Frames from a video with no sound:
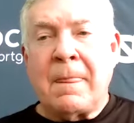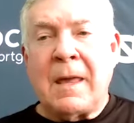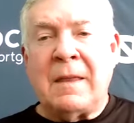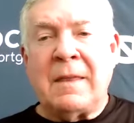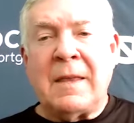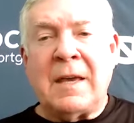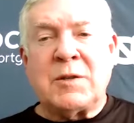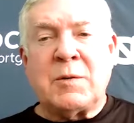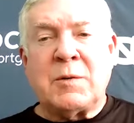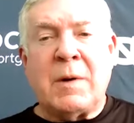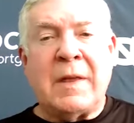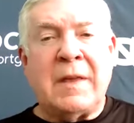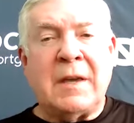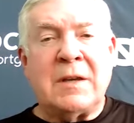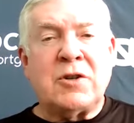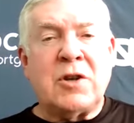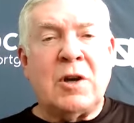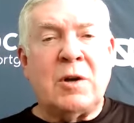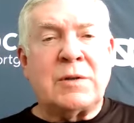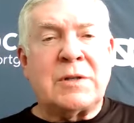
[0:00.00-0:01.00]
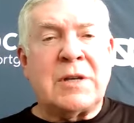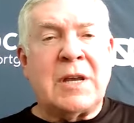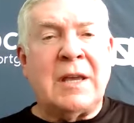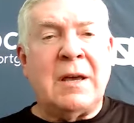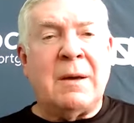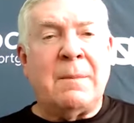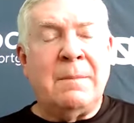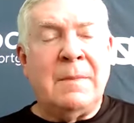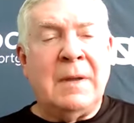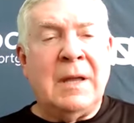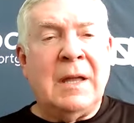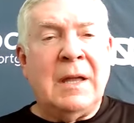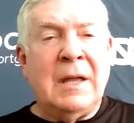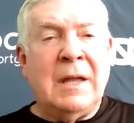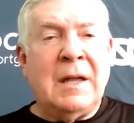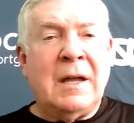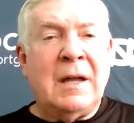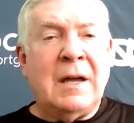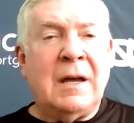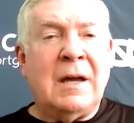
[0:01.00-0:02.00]
And that's why they chose him.
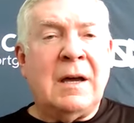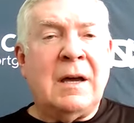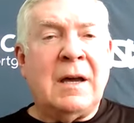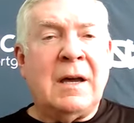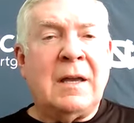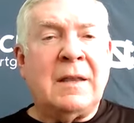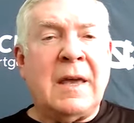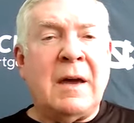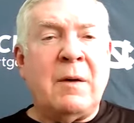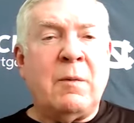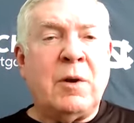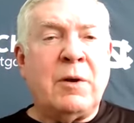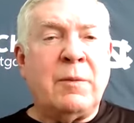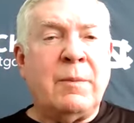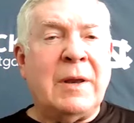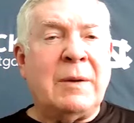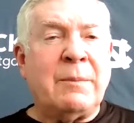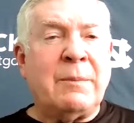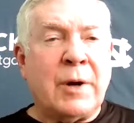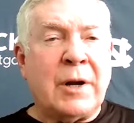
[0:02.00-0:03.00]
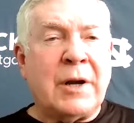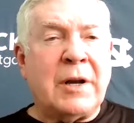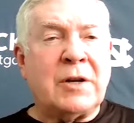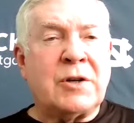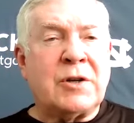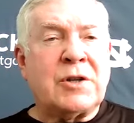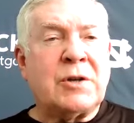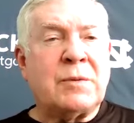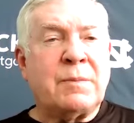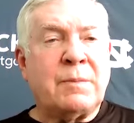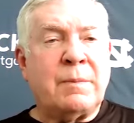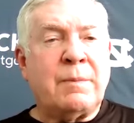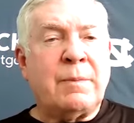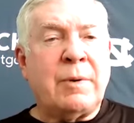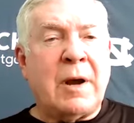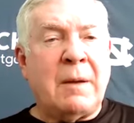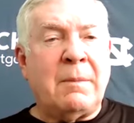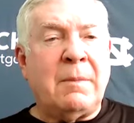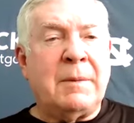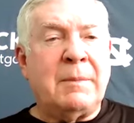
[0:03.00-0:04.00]
And that would have been British,
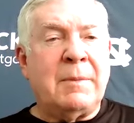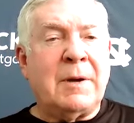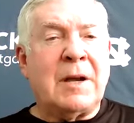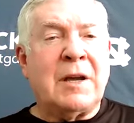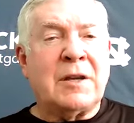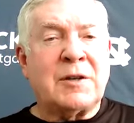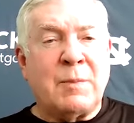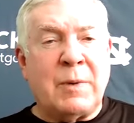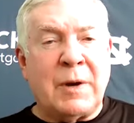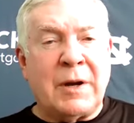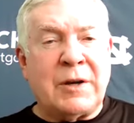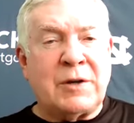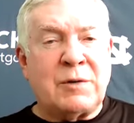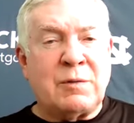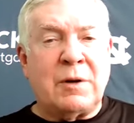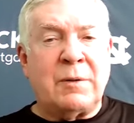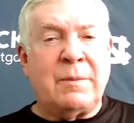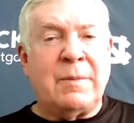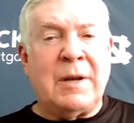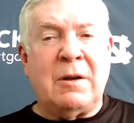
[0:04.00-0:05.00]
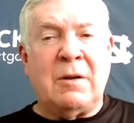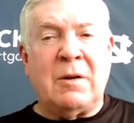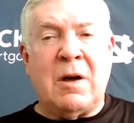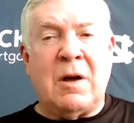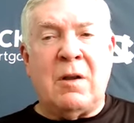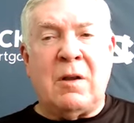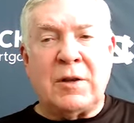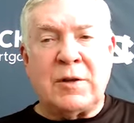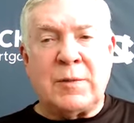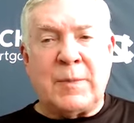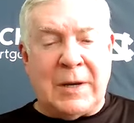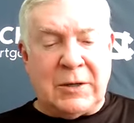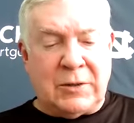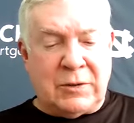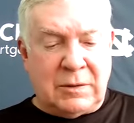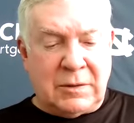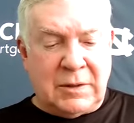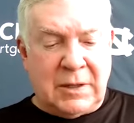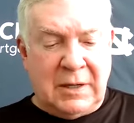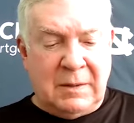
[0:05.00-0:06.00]
probably, because British would have been on all the
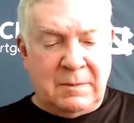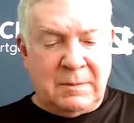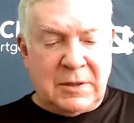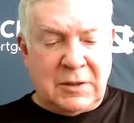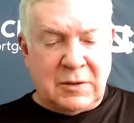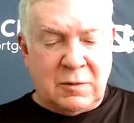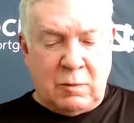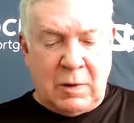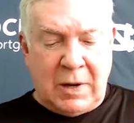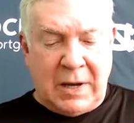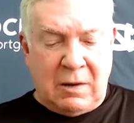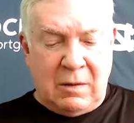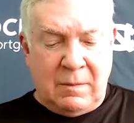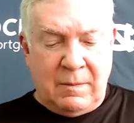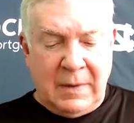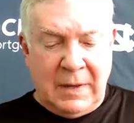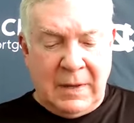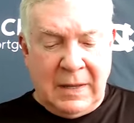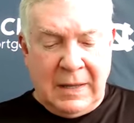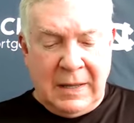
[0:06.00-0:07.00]
special teams as well.